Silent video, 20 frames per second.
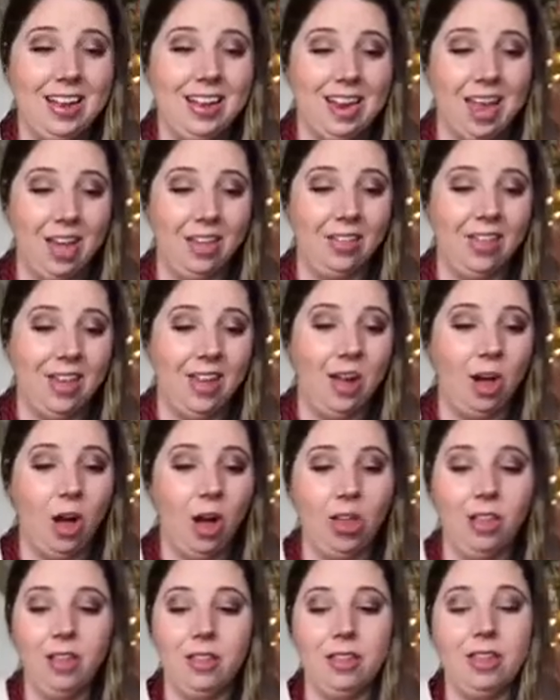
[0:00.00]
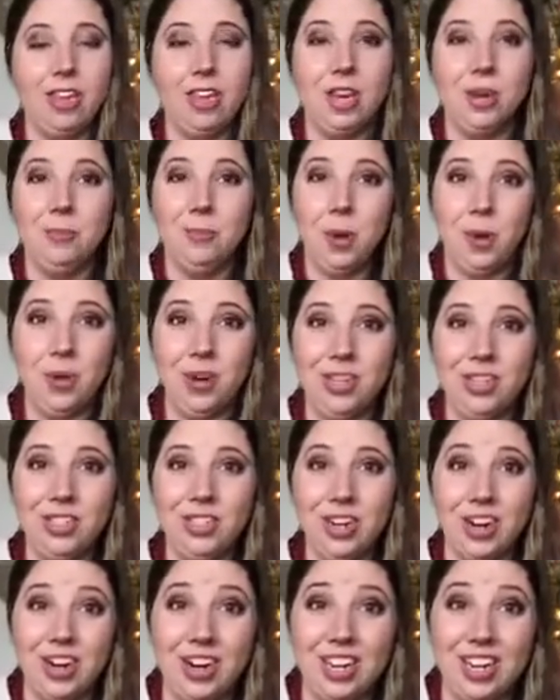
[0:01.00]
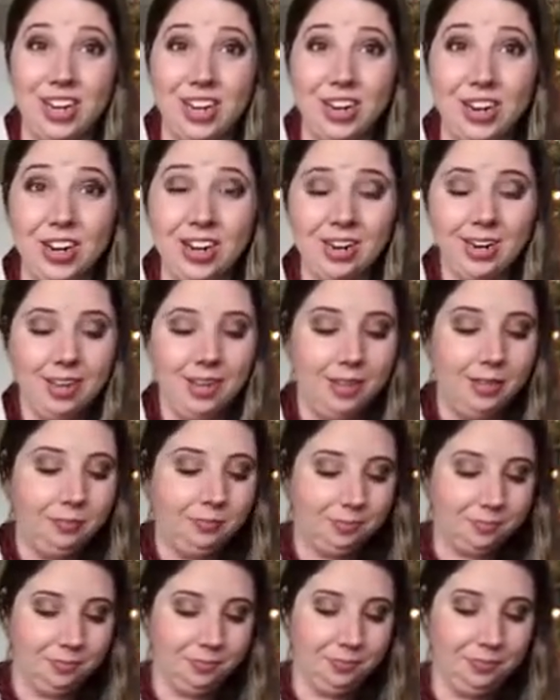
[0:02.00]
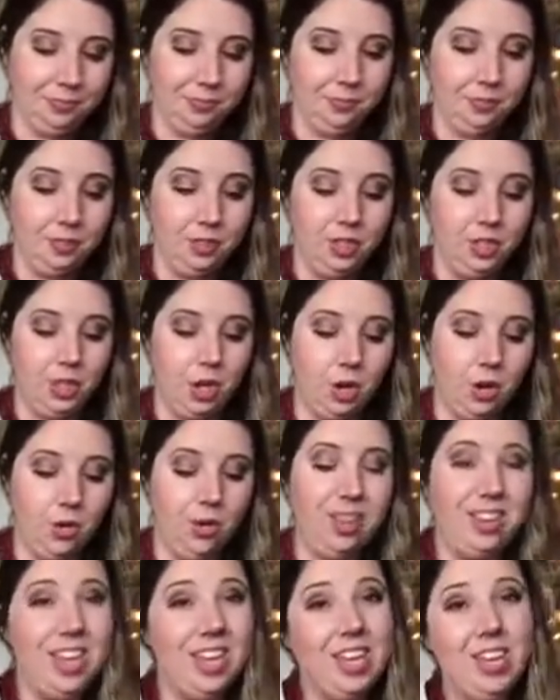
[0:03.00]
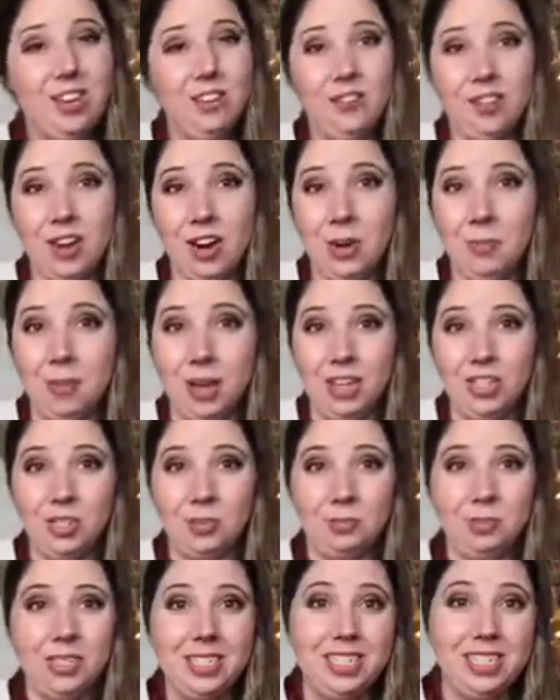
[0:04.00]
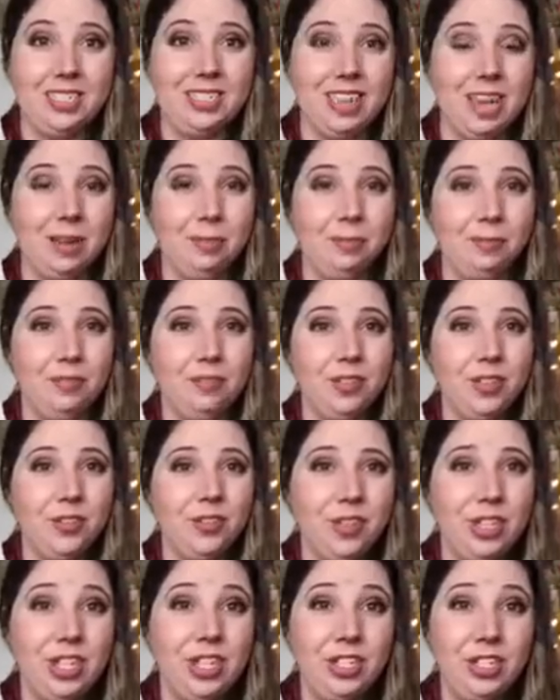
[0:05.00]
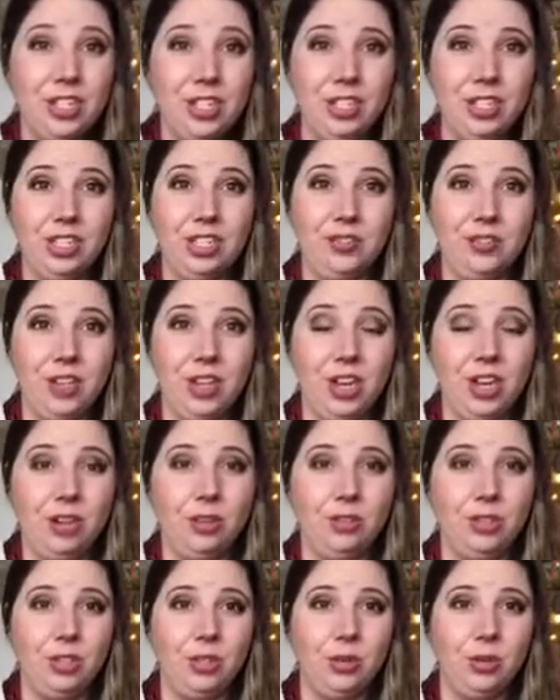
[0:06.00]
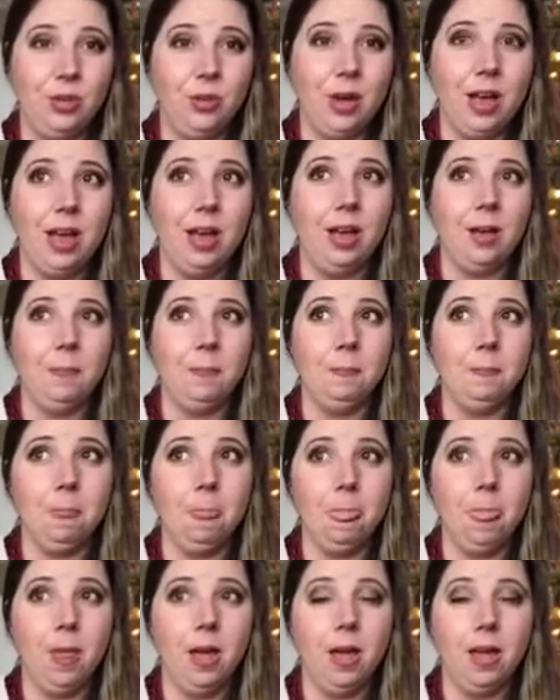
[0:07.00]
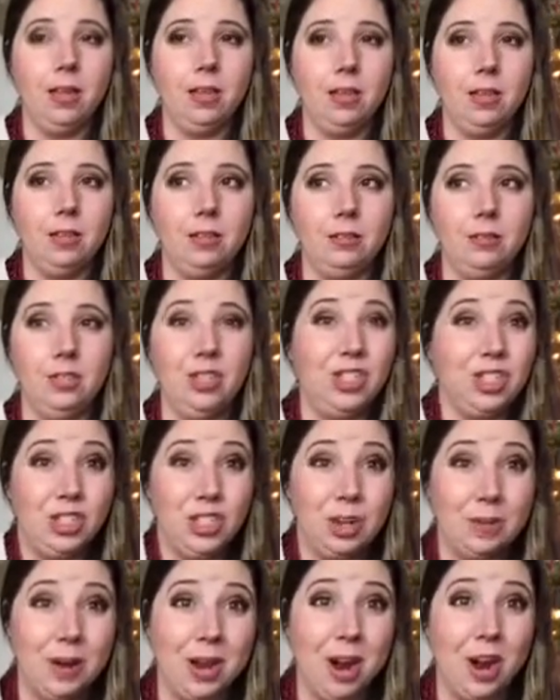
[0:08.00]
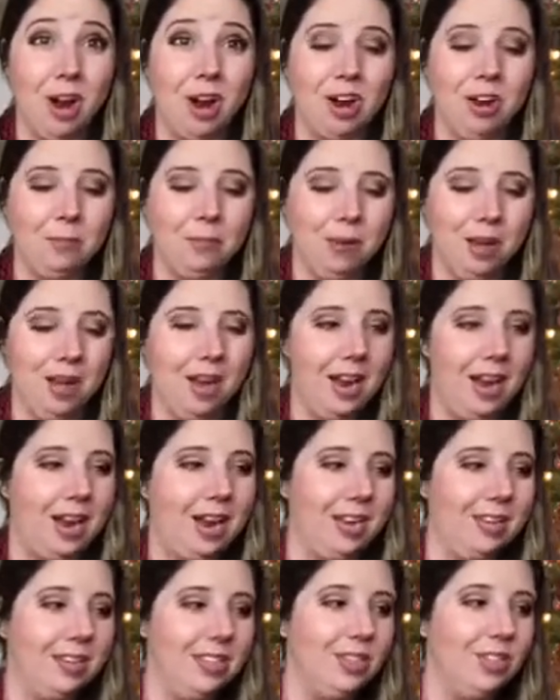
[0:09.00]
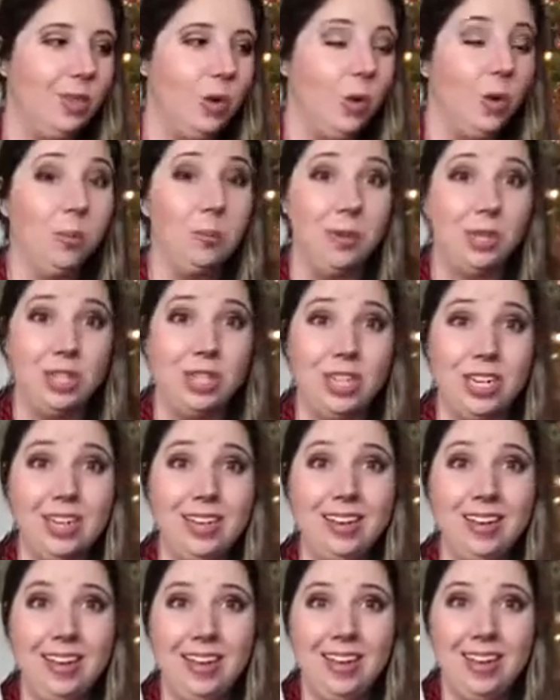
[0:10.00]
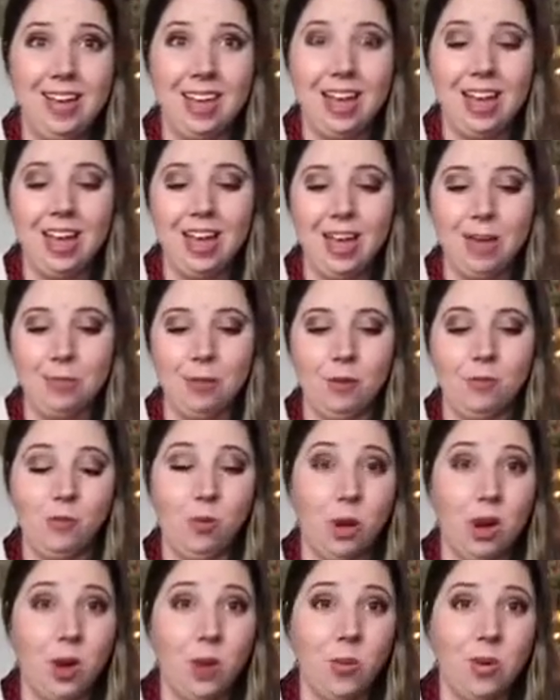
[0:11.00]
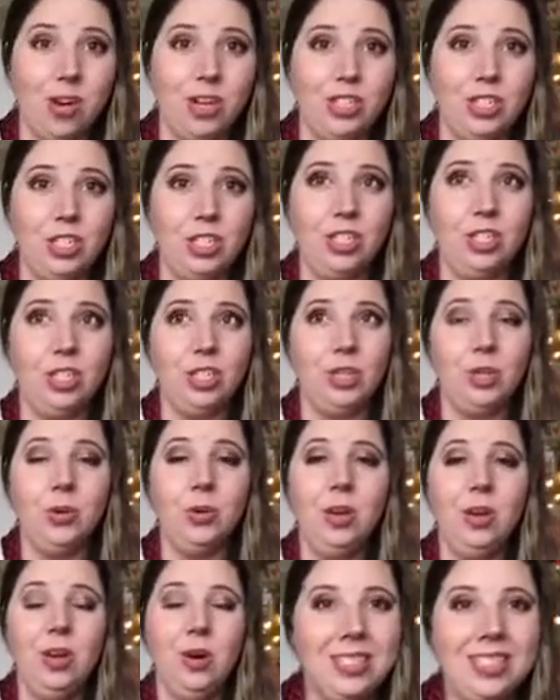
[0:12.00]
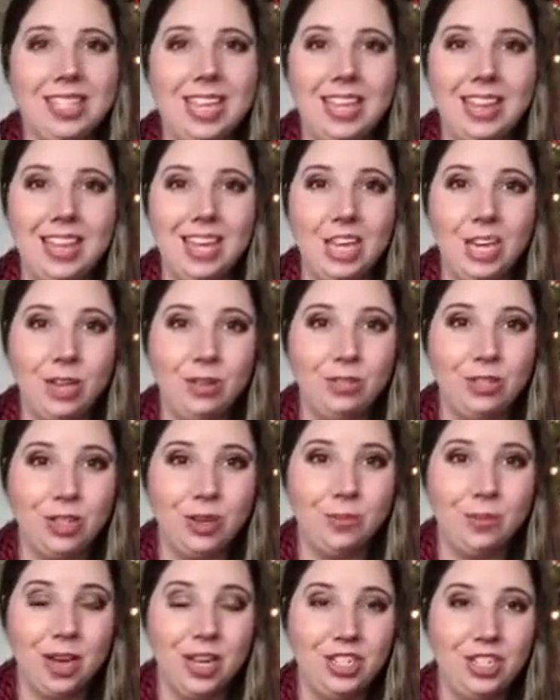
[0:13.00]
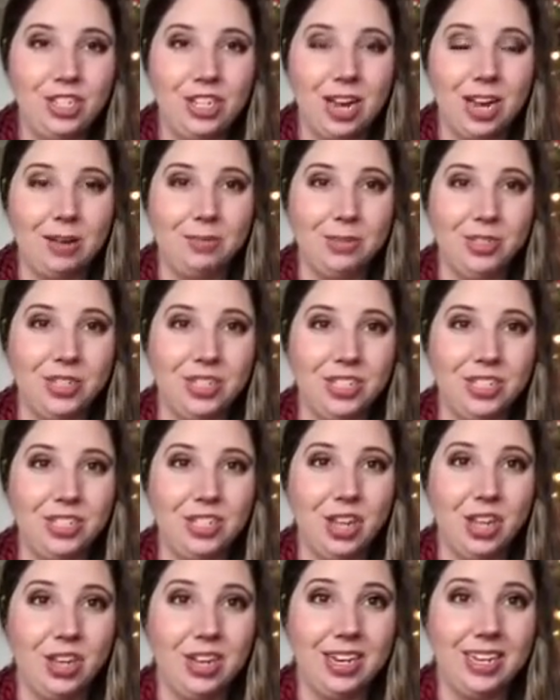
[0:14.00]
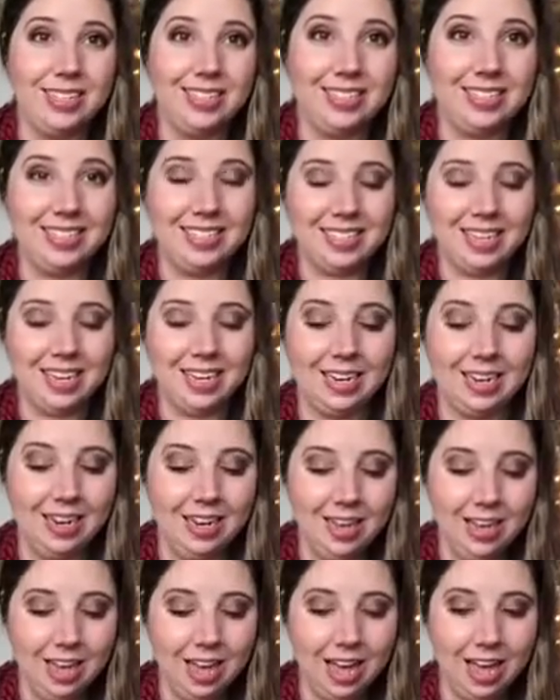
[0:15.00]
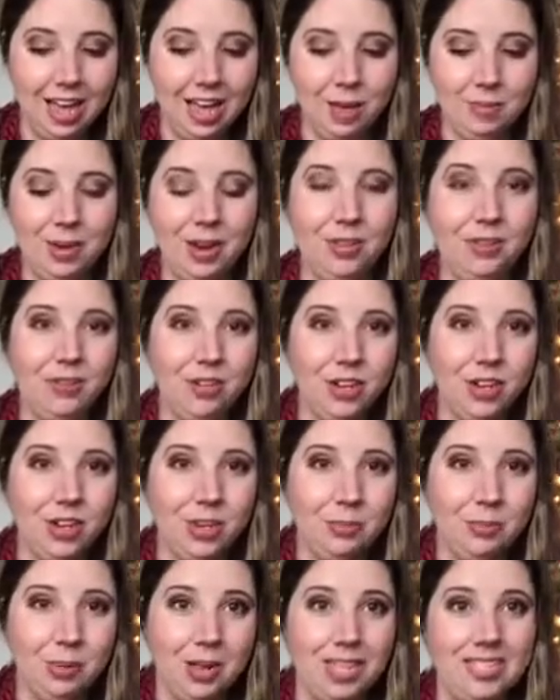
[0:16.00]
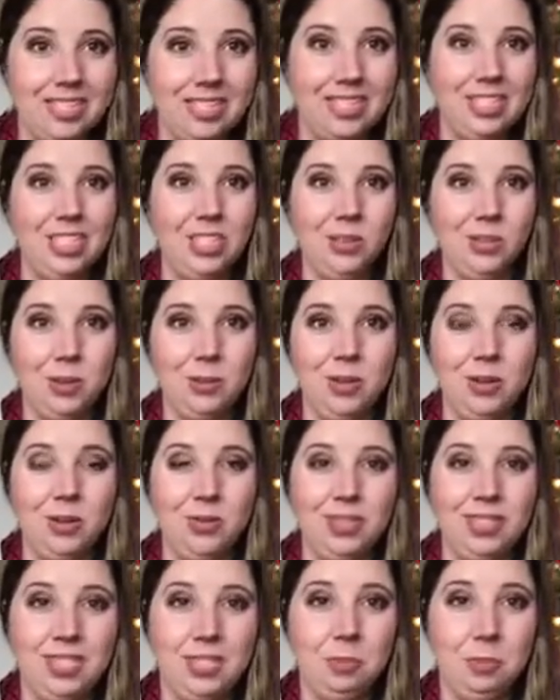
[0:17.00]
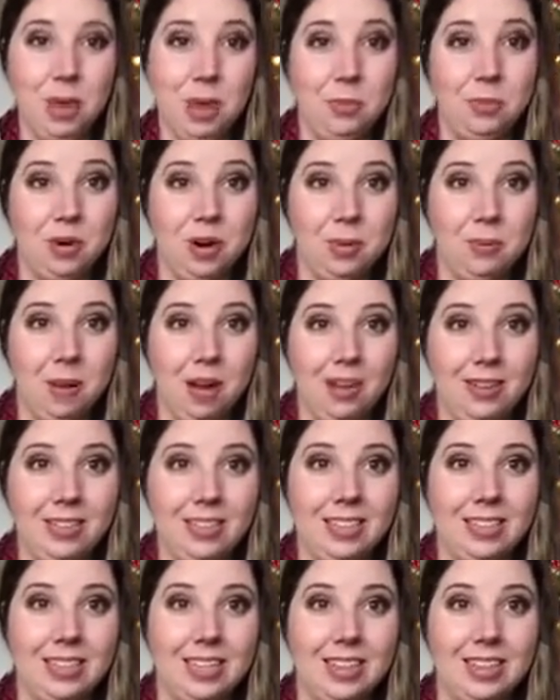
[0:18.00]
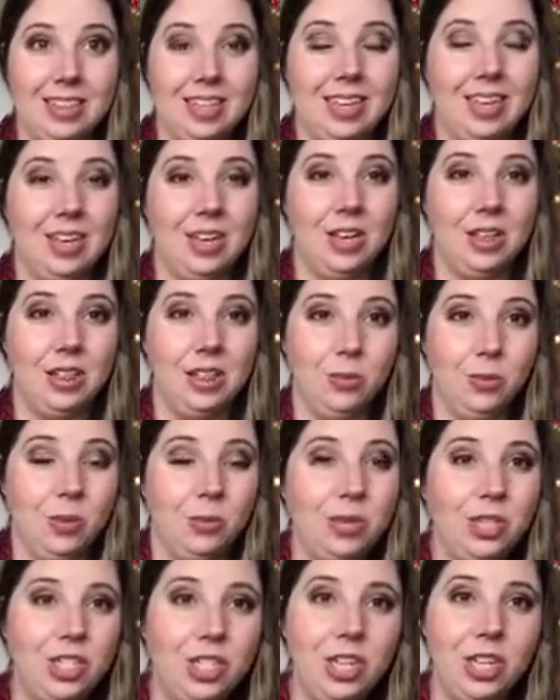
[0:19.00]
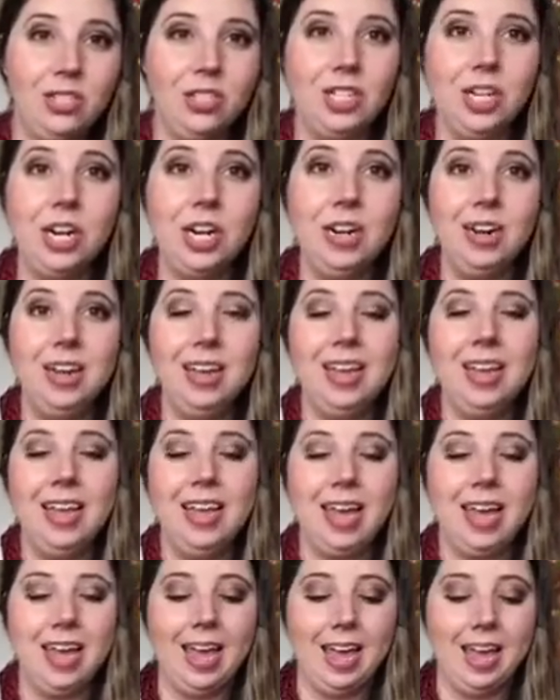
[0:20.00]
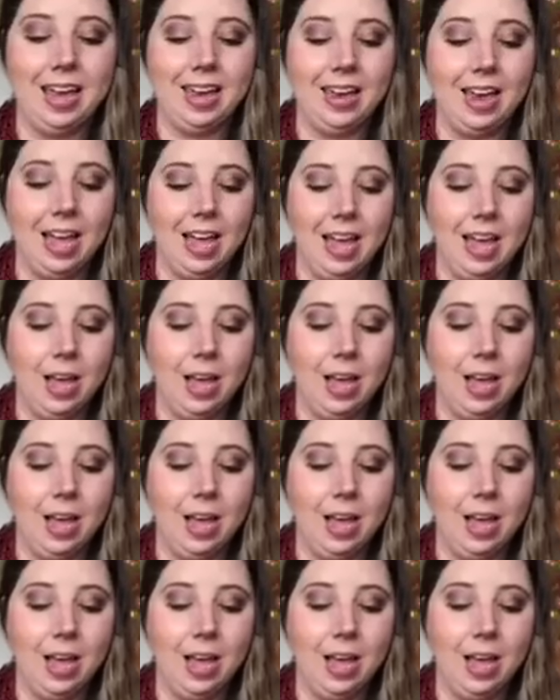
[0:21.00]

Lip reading: now that all of the components are here. So thank you very much. Please feel free to share this video so you can share my heart behind this whole mission of what I wanted to do. I want to say thank you so much during this holiday season and for blessing these women with these pampering boxes at the women's shelter, and